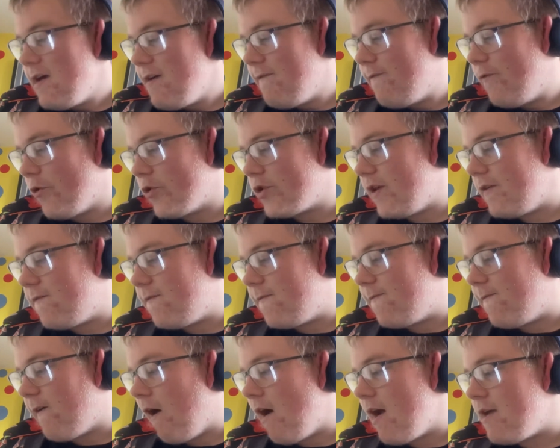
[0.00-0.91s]

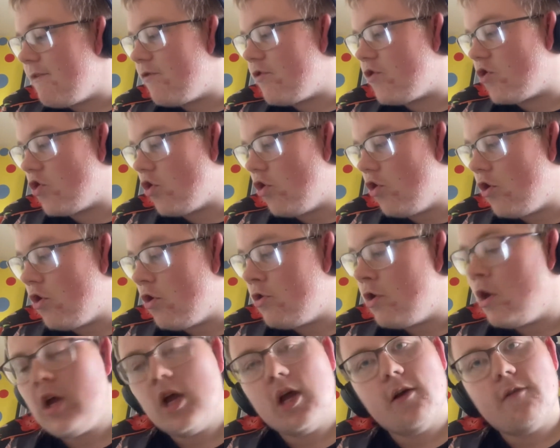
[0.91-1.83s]
45 Sean,
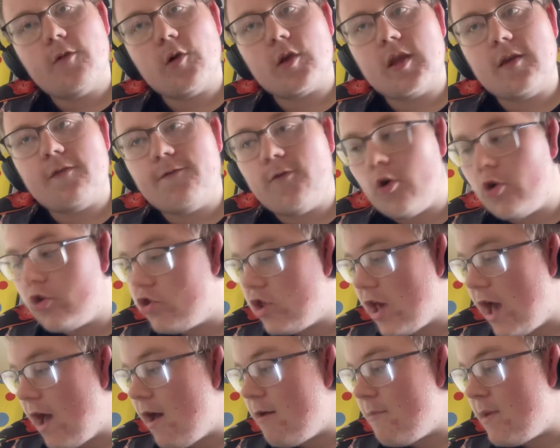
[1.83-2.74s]
44
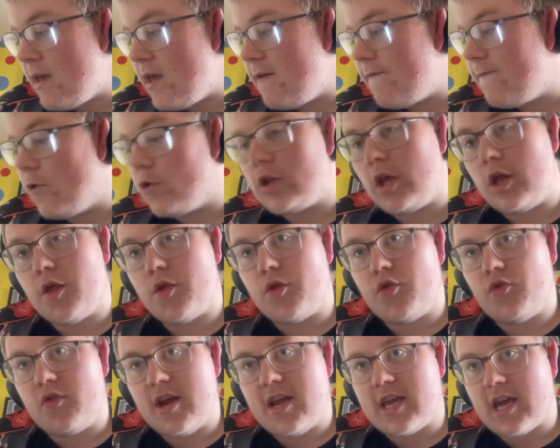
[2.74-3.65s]
Jeremy,
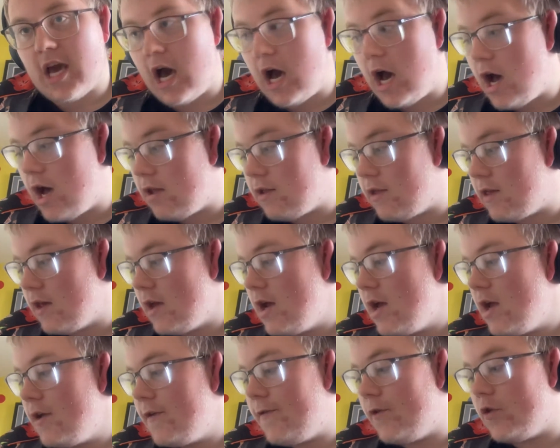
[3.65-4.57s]
43 Kurt,
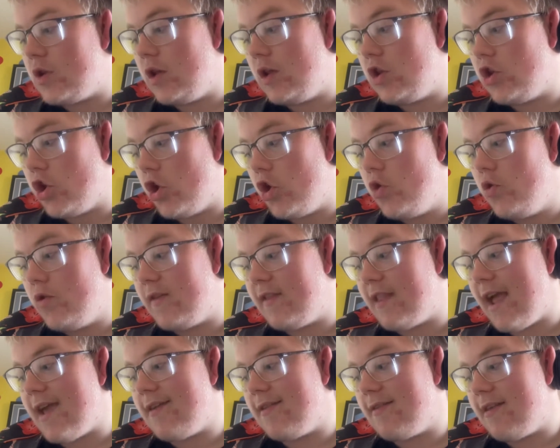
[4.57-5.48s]
42
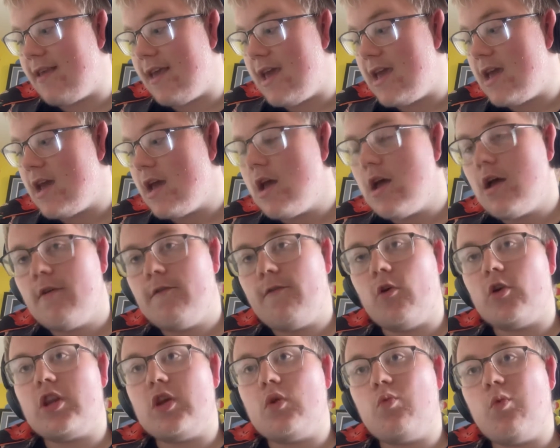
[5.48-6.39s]
Stacey,
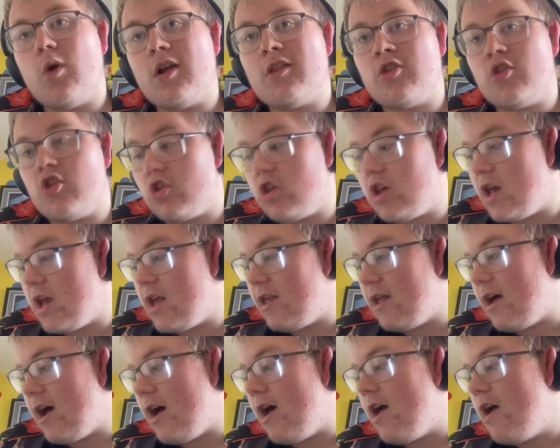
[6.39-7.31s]
41
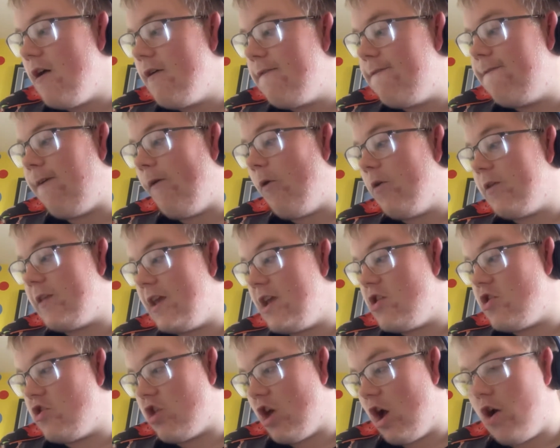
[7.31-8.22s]
Sheila, 40
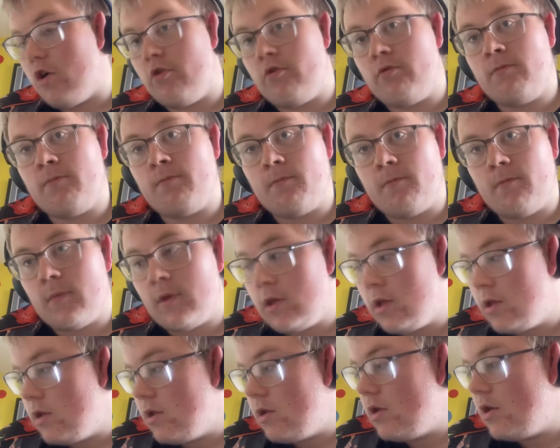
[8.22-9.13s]
Joan,
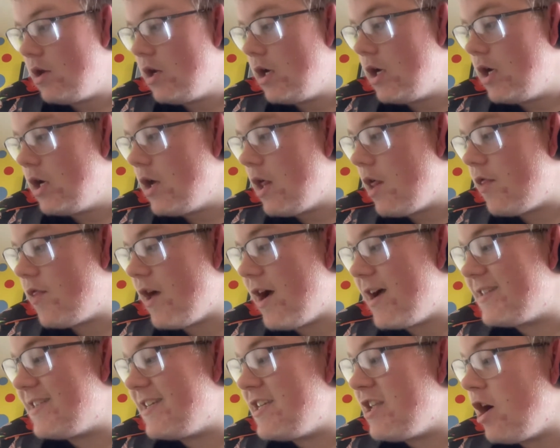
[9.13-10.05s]

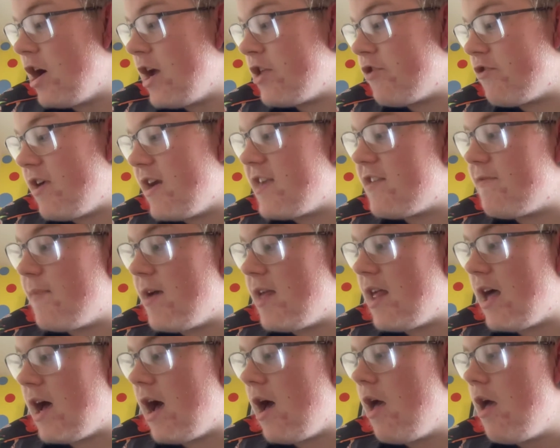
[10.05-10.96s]
39 Grace
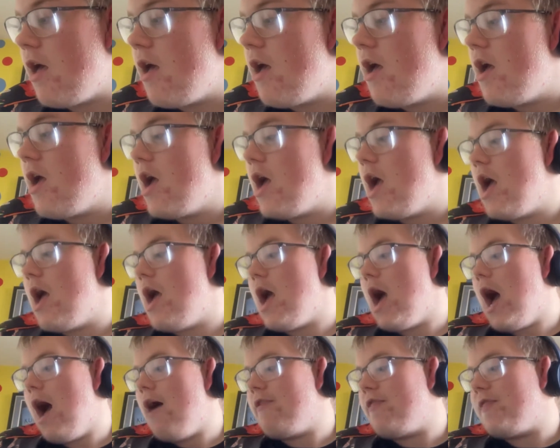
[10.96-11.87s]
Miller,
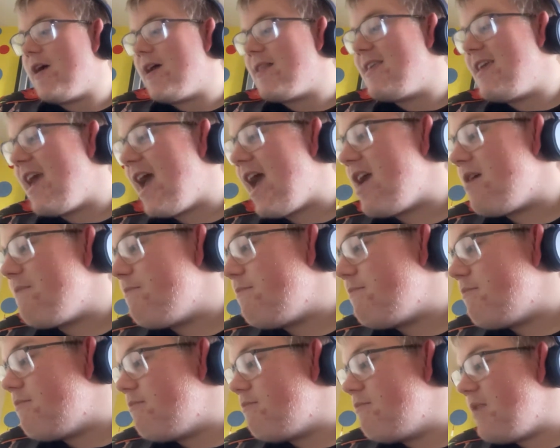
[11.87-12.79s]
38
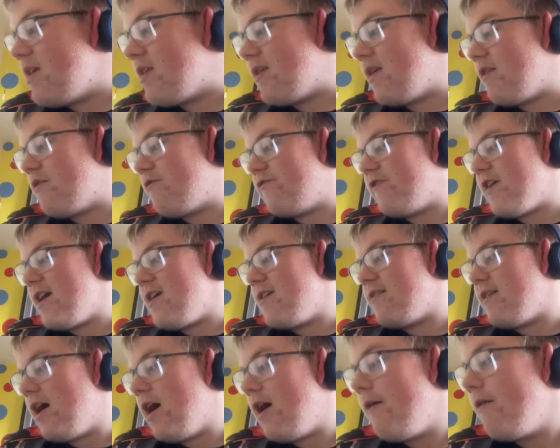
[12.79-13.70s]
Mrs.
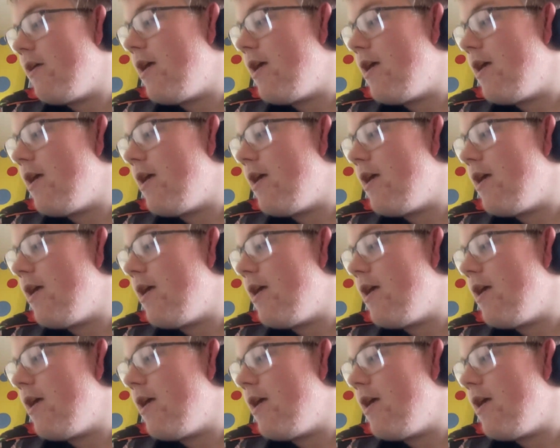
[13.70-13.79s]
Fraser,